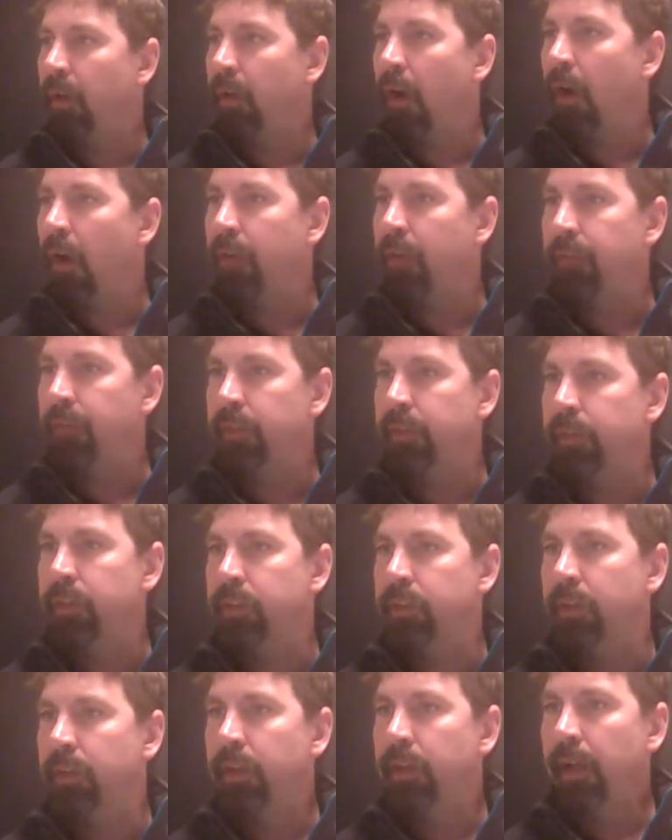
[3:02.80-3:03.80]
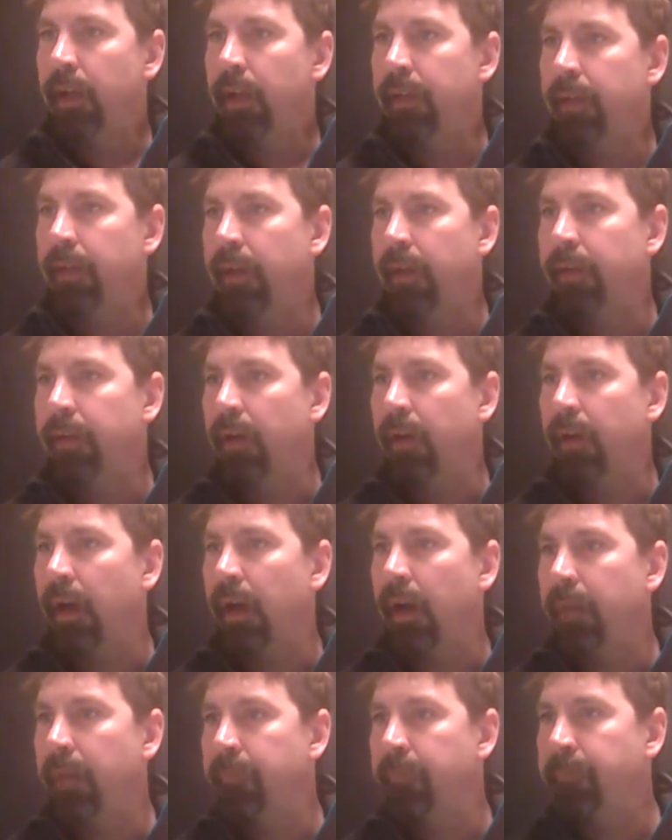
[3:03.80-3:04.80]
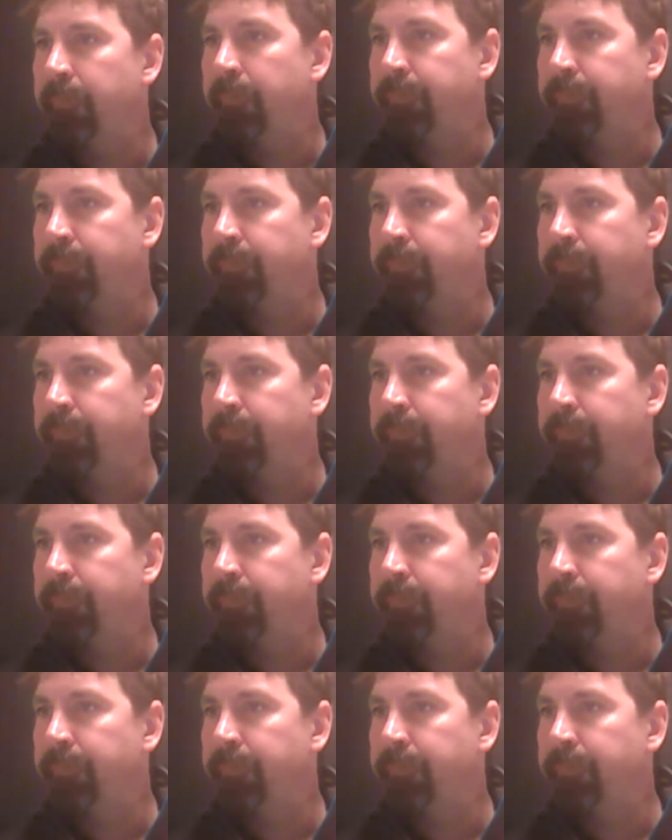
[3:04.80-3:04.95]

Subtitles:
office at that time.